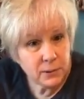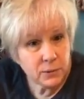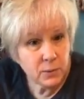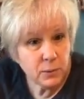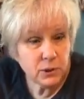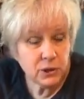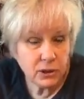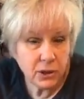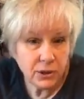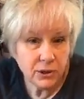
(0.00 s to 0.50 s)

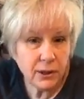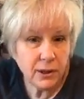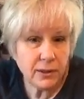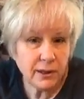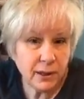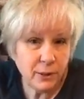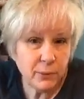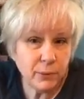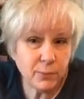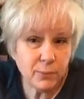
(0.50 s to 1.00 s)
which I think
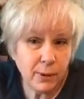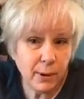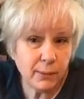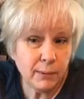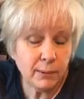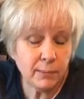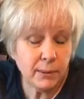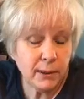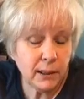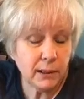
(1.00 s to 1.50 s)
that would probably
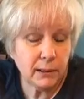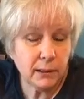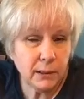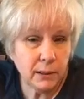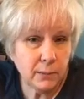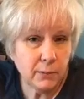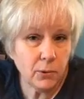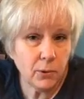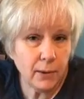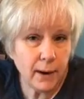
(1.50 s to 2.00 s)
be a little
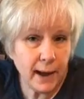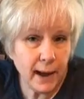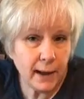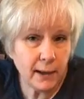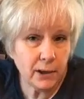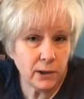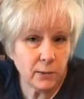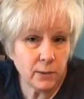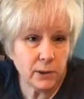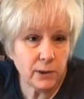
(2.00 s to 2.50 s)
more
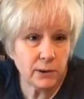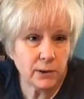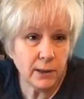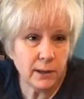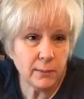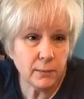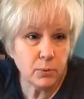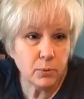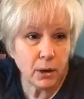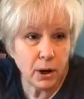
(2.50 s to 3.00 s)
accurate
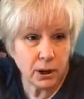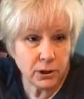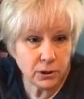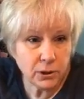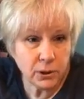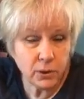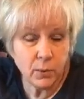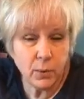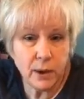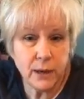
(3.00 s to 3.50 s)
than
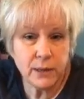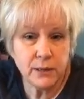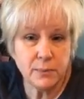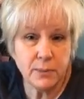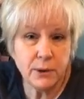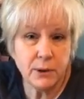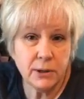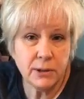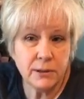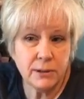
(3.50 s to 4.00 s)
project wise,
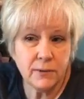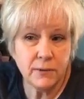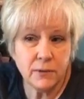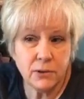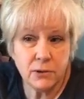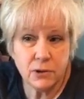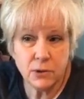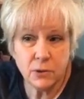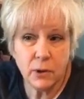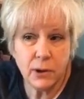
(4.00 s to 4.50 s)
because if you're
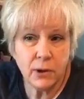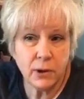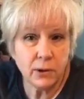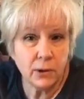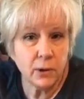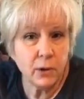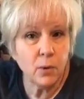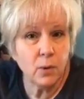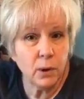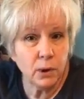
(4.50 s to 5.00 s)
sewing on a
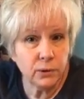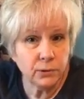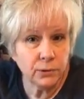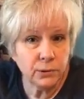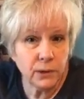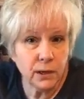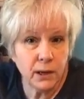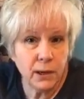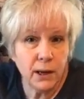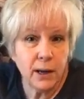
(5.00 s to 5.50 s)
quilt,
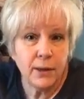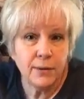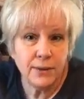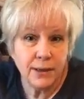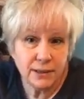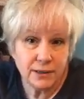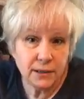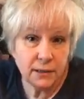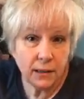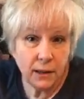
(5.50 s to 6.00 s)

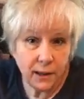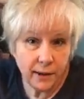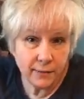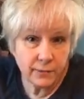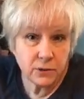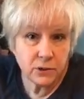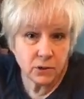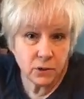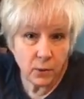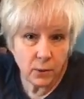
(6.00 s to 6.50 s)
that's a lot of
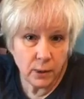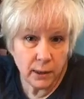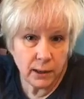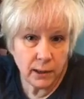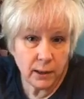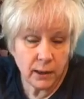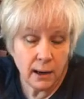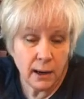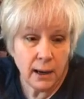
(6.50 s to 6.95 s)
sewing.